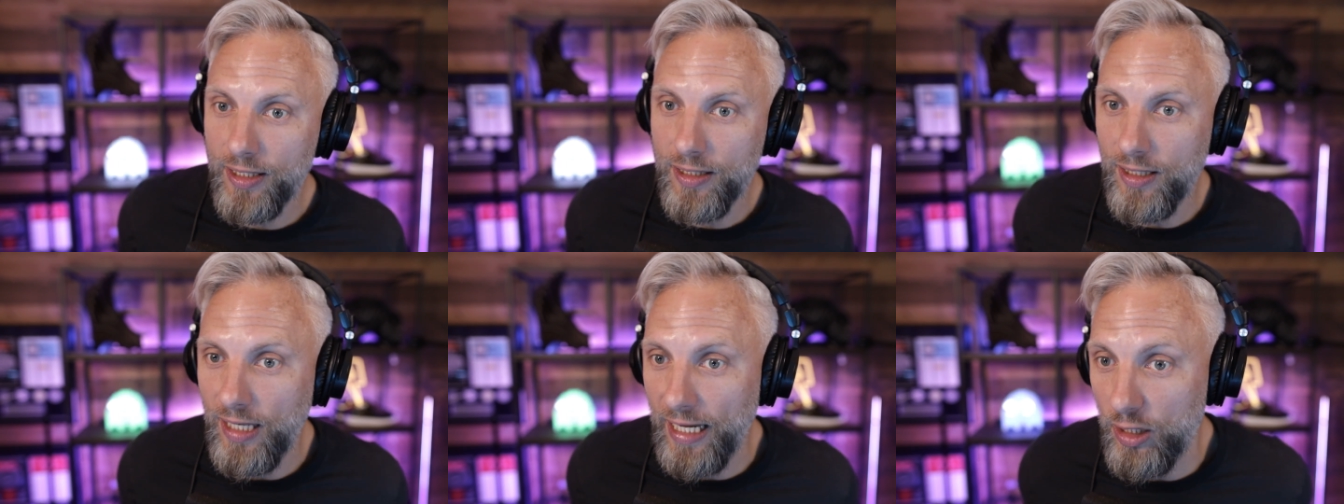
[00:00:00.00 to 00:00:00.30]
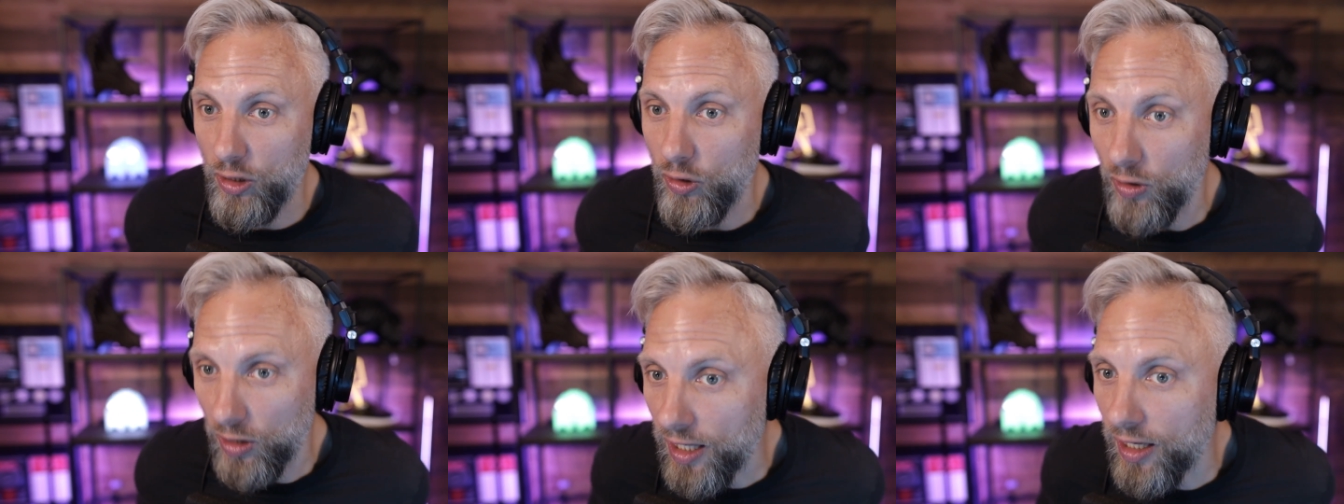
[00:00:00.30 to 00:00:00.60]
Like
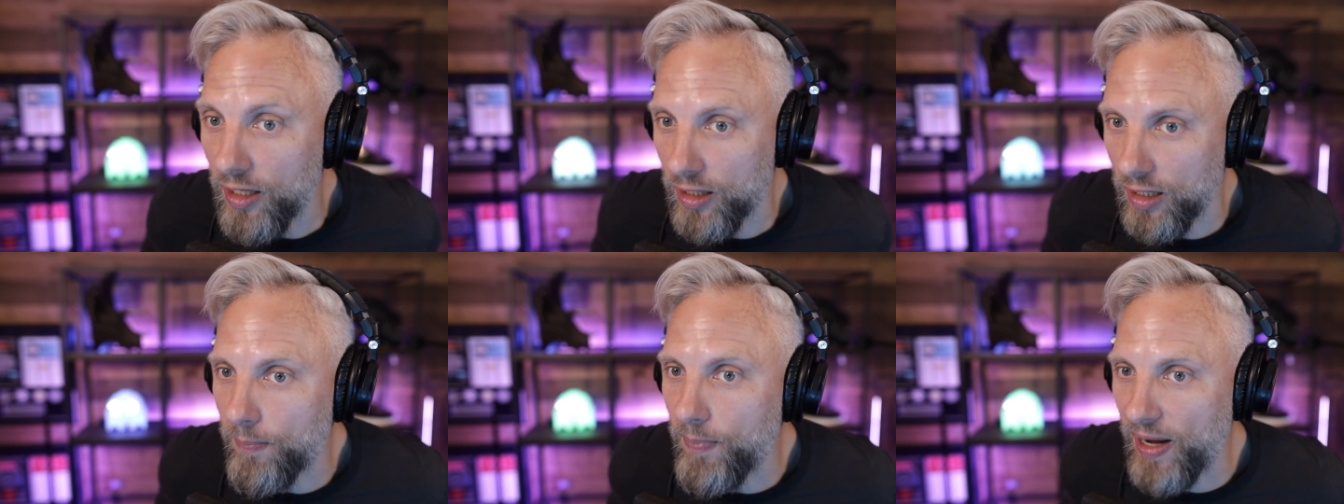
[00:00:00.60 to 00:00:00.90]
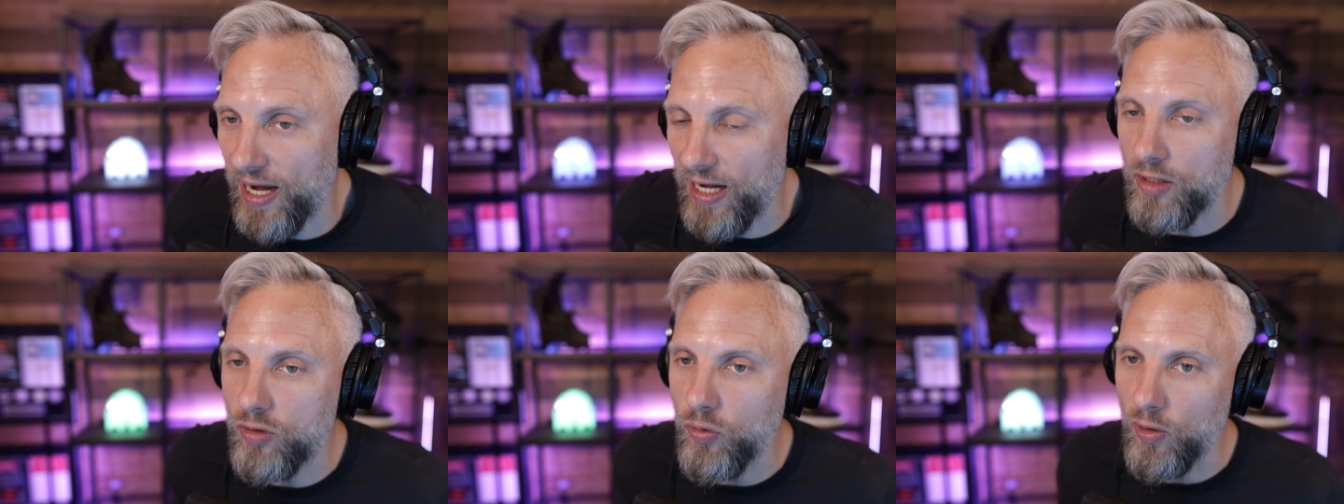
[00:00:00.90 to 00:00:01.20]
you literally
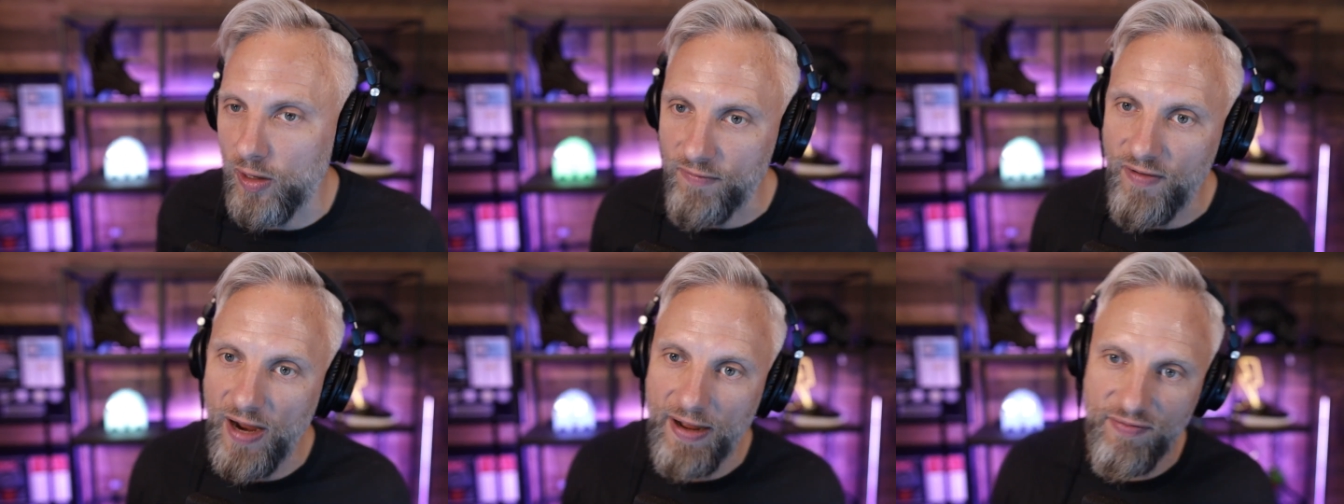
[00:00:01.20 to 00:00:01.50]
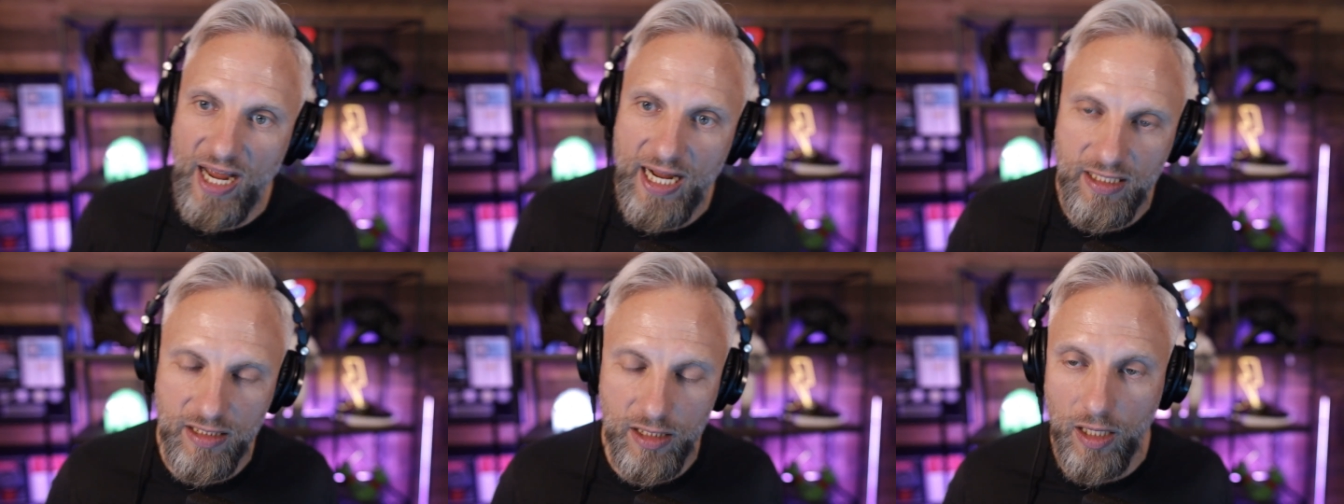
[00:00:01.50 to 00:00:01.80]
paid
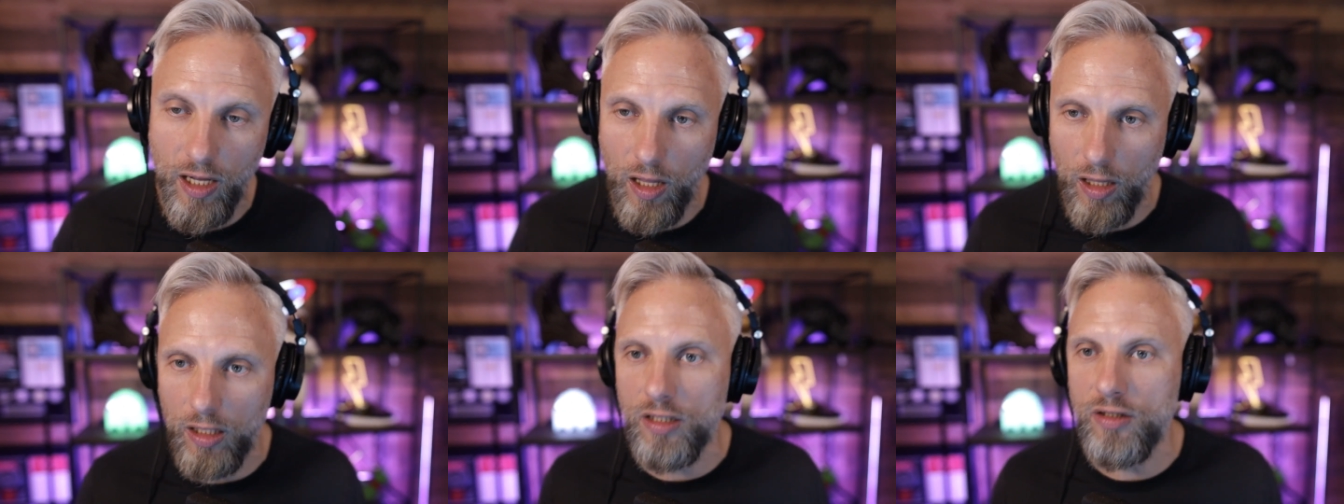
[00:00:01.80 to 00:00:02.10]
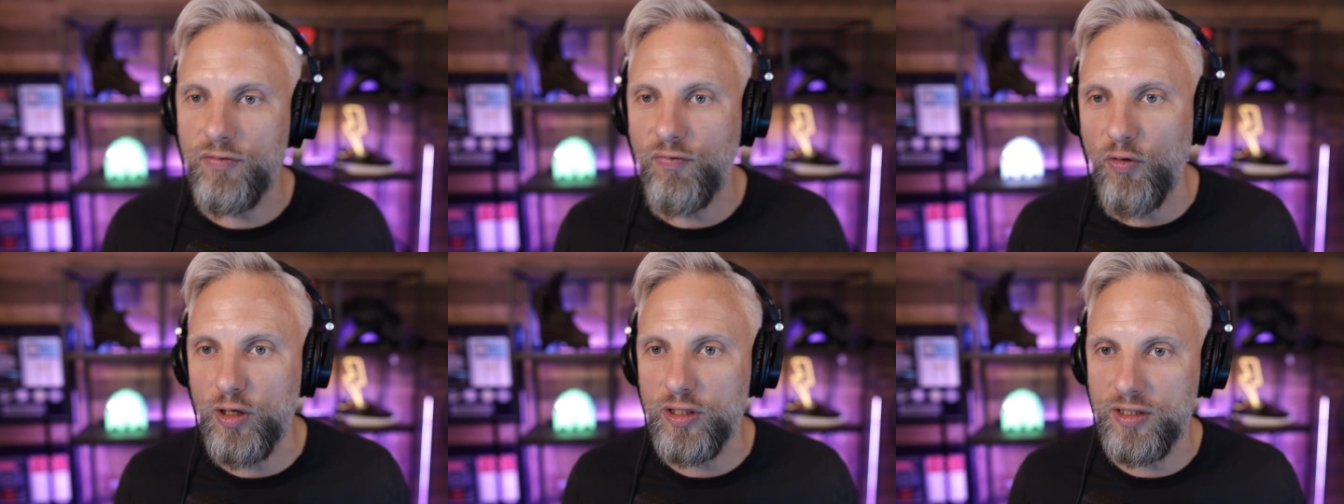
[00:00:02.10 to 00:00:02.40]

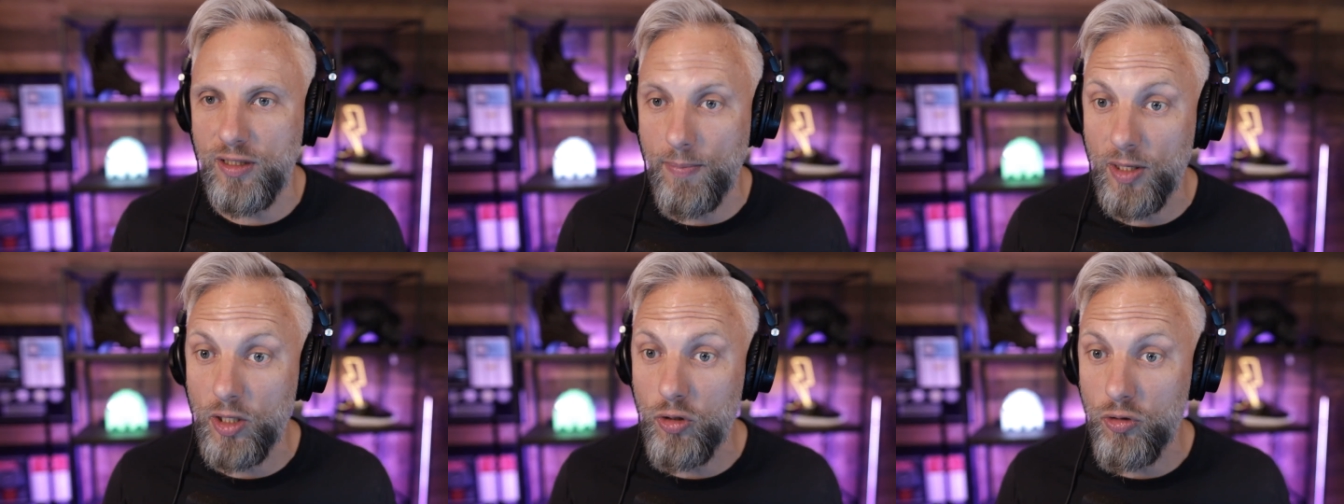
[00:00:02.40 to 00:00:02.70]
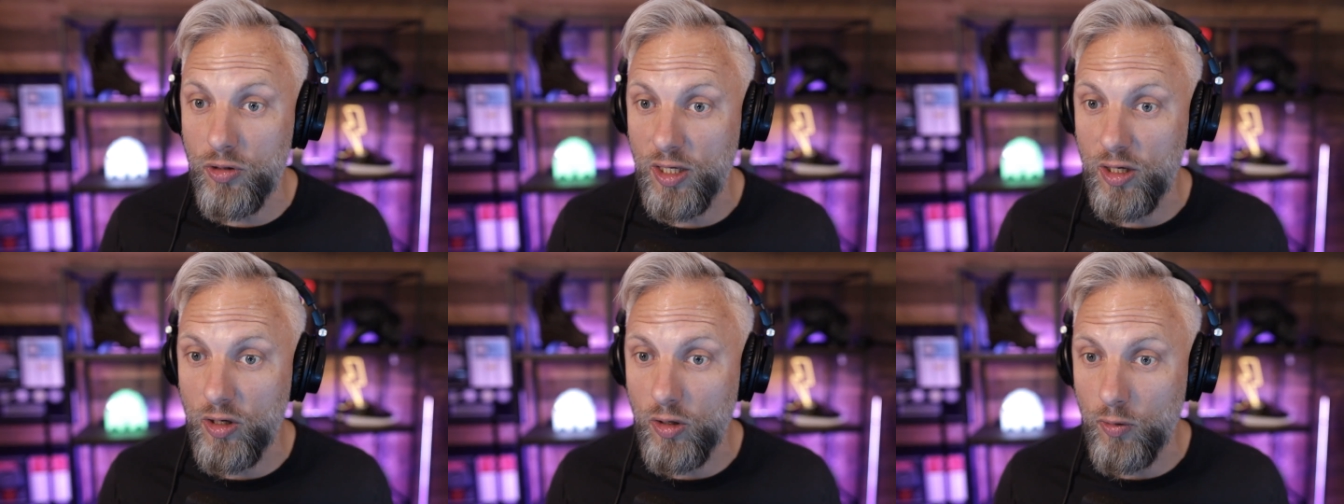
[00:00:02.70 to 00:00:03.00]
$25,000 for somebody who
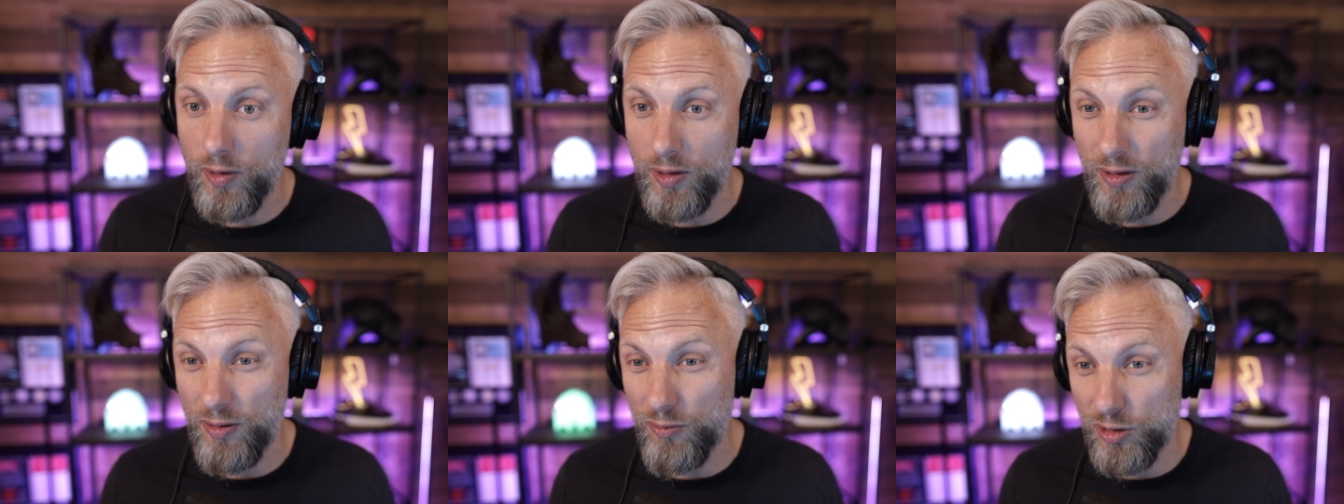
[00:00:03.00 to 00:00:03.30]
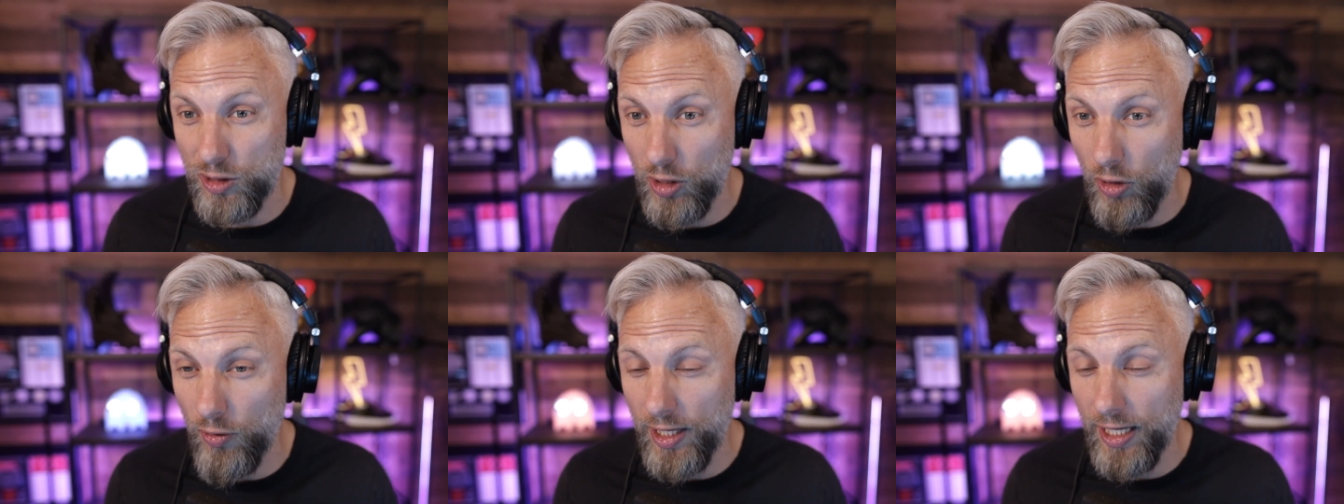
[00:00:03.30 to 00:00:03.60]
didn't know what he was
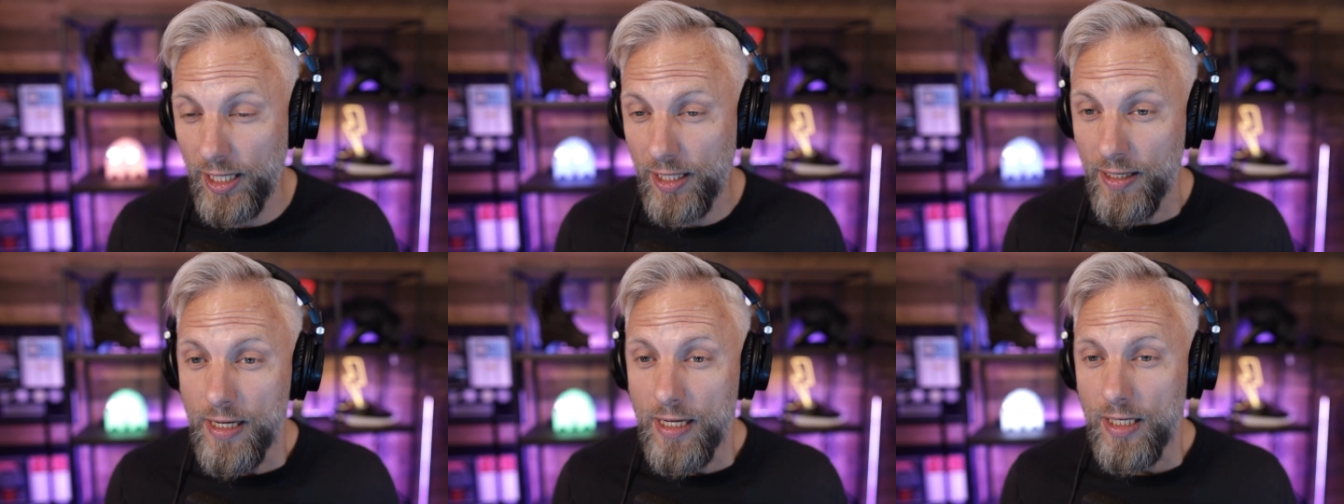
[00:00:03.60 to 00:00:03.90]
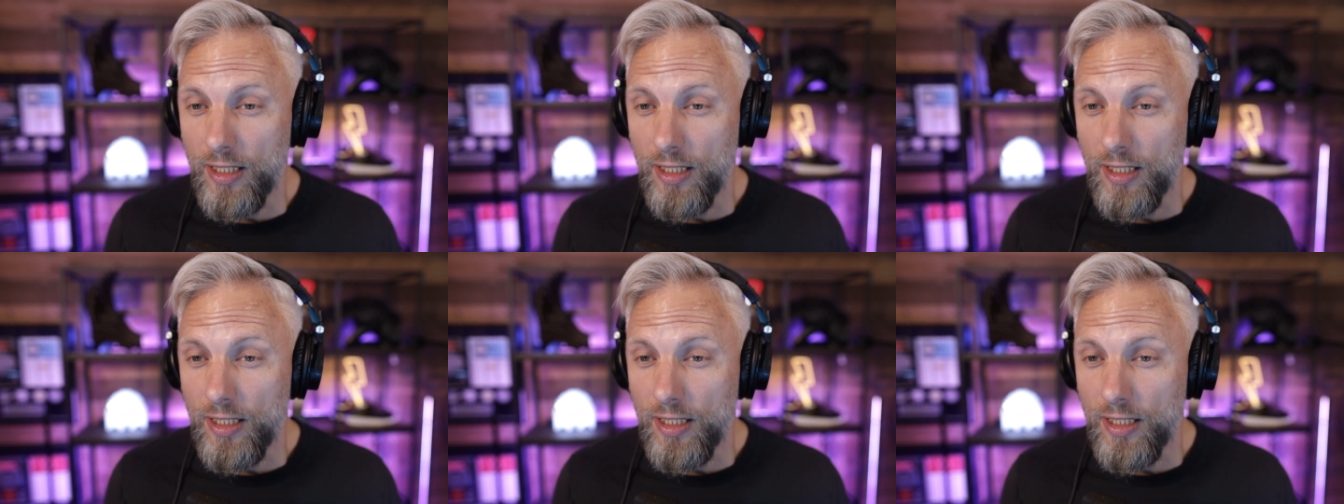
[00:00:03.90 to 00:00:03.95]
doing.